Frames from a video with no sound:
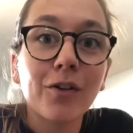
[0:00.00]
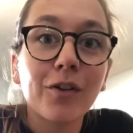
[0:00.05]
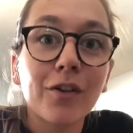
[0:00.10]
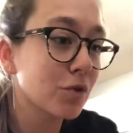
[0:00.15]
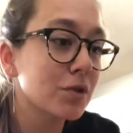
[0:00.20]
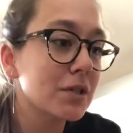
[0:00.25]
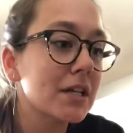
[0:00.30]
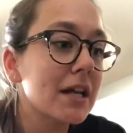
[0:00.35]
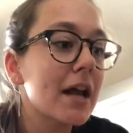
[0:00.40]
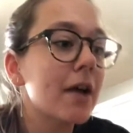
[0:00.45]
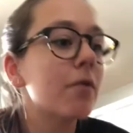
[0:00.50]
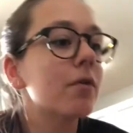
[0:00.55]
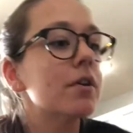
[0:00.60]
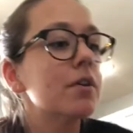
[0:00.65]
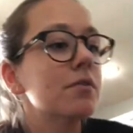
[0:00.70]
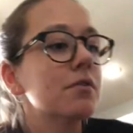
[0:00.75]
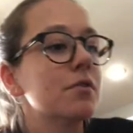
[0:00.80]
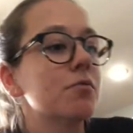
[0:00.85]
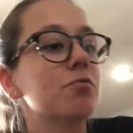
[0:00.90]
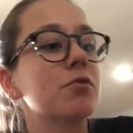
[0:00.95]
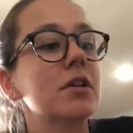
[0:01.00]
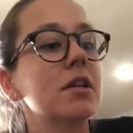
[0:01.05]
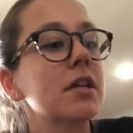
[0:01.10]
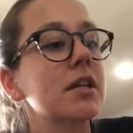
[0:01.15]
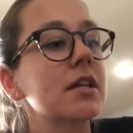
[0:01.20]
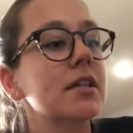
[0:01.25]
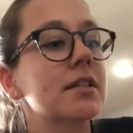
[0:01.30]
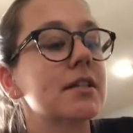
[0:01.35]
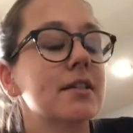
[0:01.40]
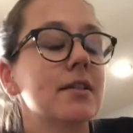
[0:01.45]
So today we're doing a
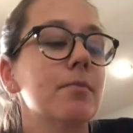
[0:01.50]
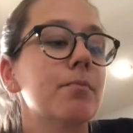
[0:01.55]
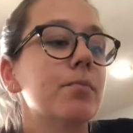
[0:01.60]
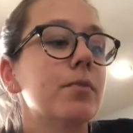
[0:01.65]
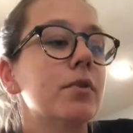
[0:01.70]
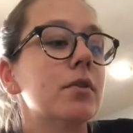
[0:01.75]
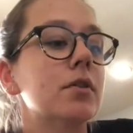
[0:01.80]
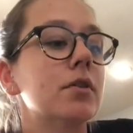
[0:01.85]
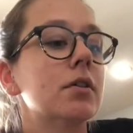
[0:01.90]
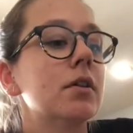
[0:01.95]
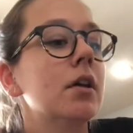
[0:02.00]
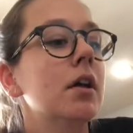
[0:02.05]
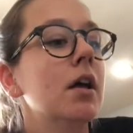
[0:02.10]
really simple